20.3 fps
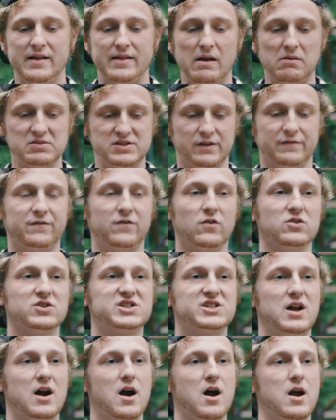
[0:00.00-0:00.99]
that was the
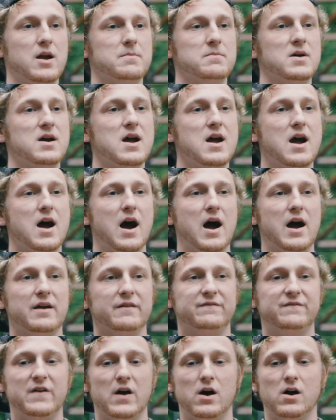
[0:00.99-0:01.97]
first time
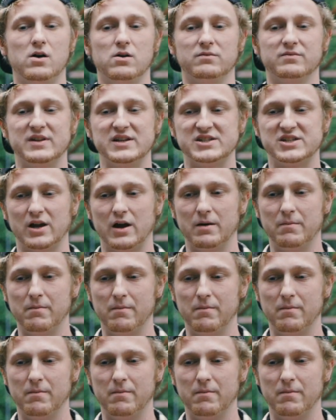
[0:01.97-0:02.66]
I felt this